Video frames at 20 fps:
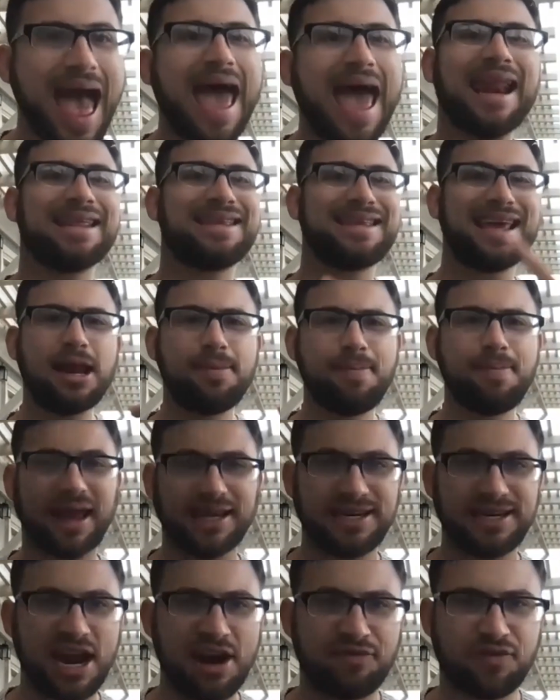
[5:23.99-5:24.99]
And it didn't make
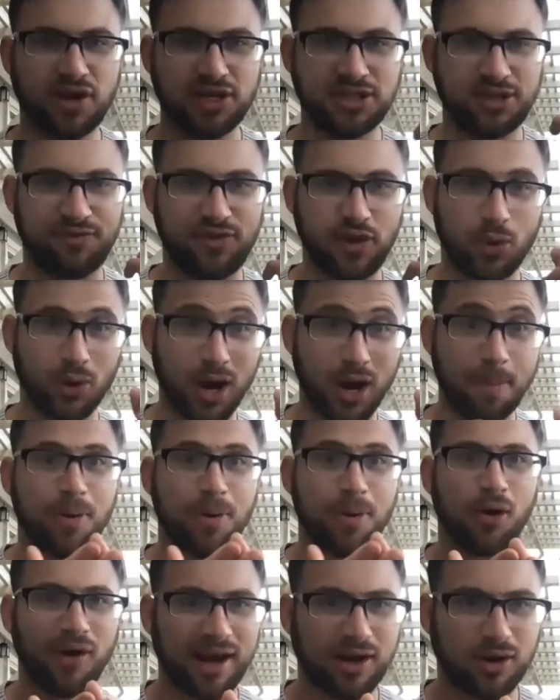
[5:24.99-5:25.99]
a difference if you were a
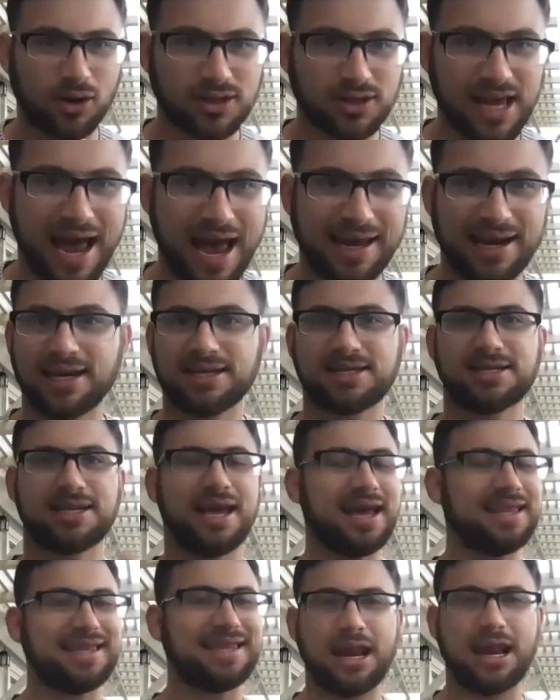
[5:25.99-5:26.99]
political Zionist.
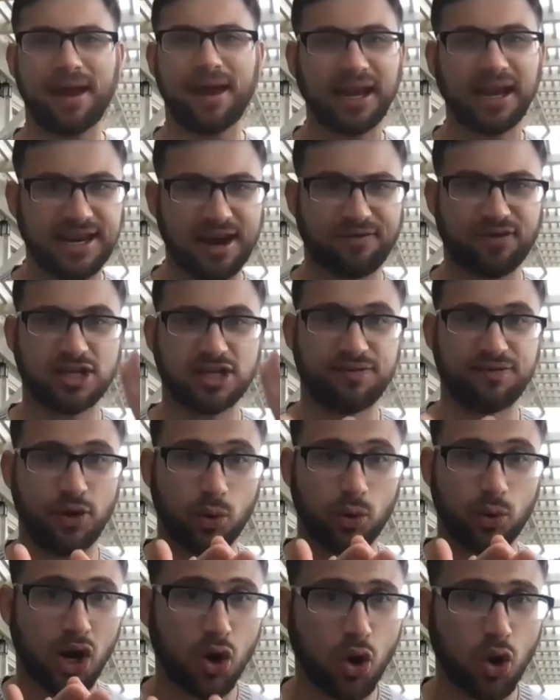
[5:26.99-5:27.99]
It didn't make a difference if
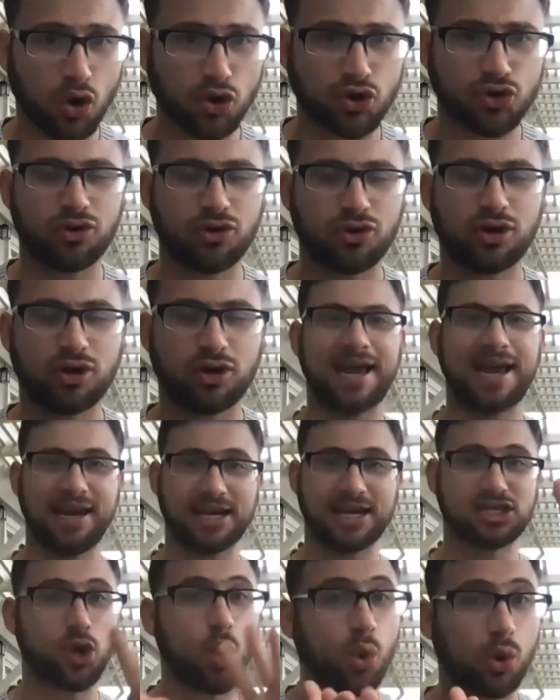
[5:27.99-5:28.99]
you were a cultural
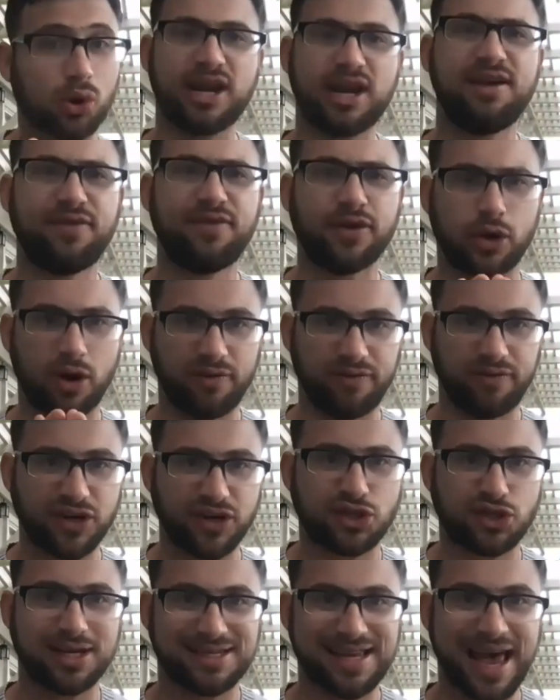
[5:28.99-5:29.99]
Zionist or even a
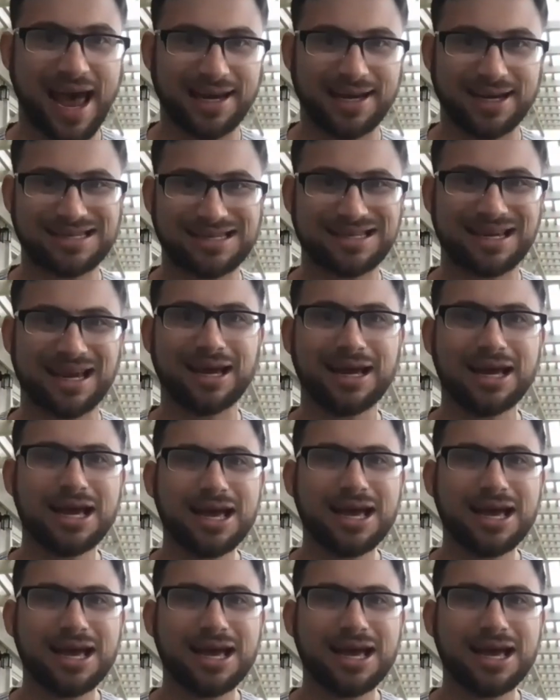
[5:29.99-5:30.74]
revisionist Zionist.